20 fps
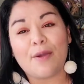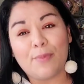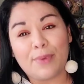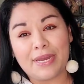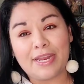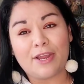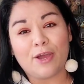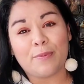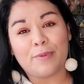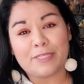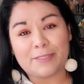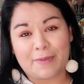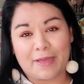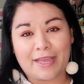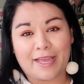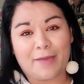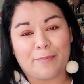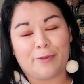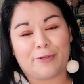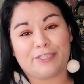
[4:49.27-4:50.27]
When it opens
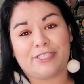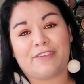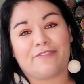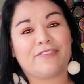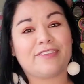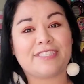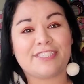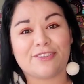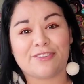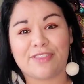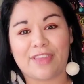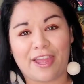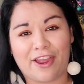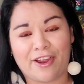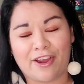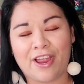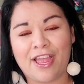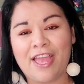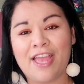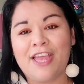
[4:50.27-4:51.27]
back up, your stuff is still
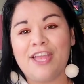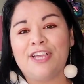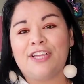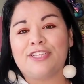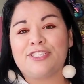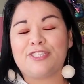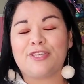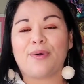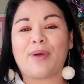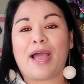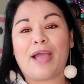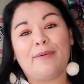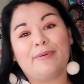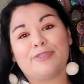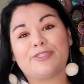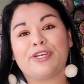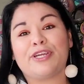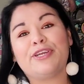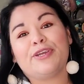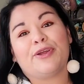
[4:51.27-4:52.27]
there. So I
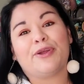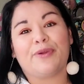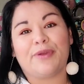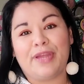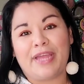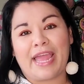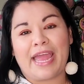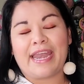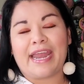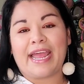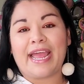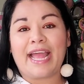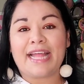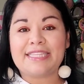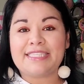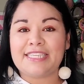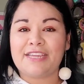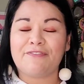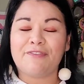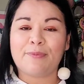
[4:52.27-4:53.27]
was trying to hurry and I
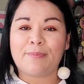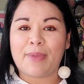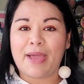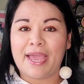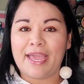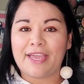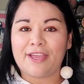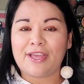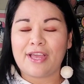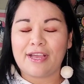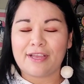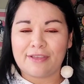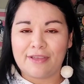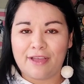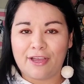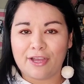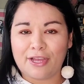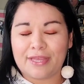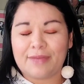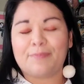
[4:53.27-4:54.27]
had stuff in my
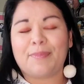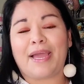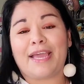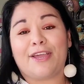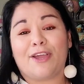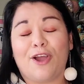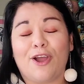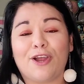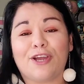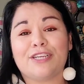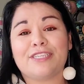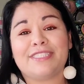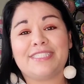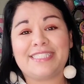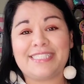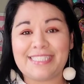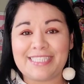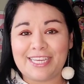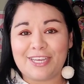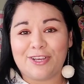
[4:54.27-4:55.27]
uh, my cart
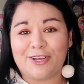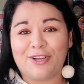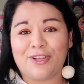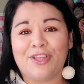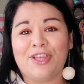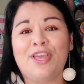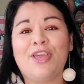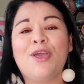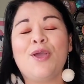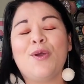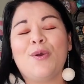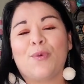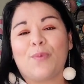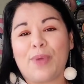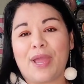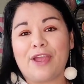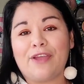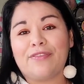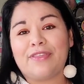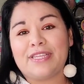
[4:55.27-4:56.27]
still
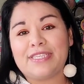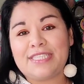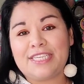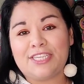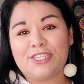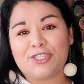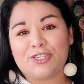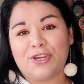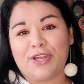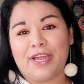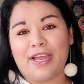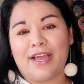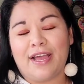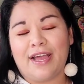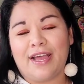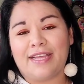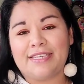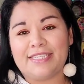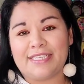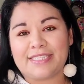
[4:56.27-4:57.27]
where the teacher
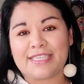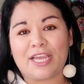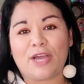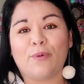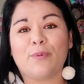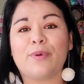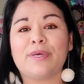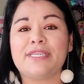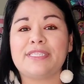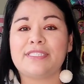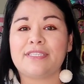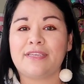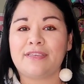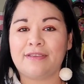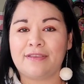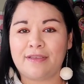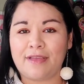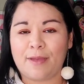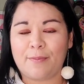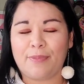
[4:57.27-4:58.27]
uh, discount was
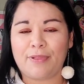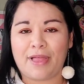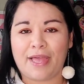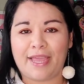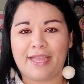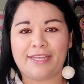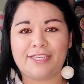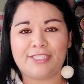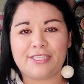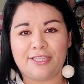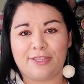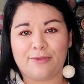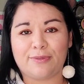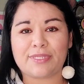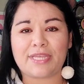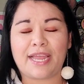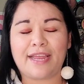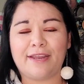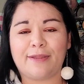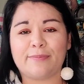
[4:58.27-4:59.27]
applying to
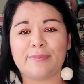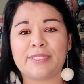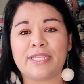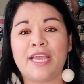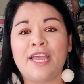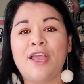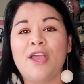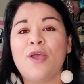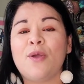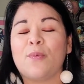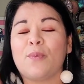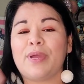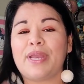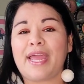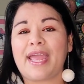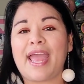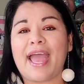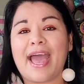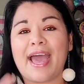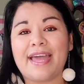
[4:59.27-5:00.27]
those items.
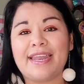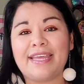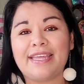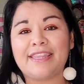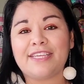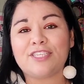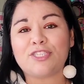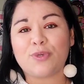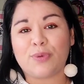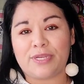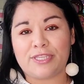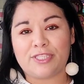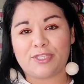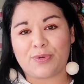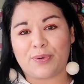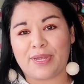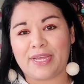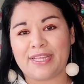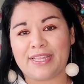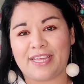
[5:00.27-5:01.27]
When I added the Toy
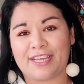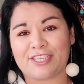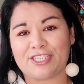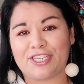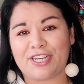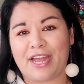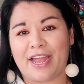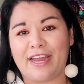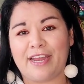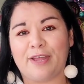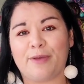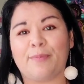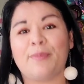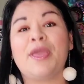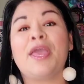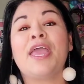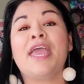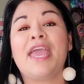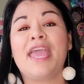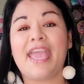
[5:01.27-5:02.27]
Story collection
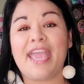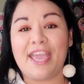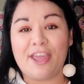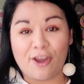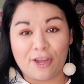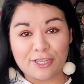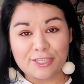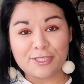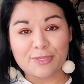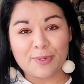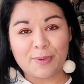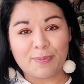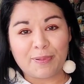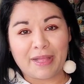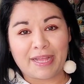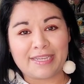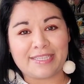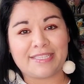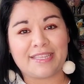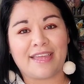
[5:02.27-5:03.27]
item, it also
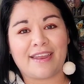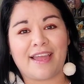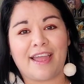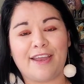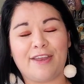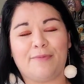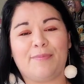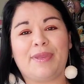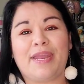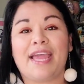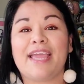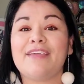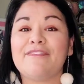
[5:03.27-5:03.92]
applied to that item. And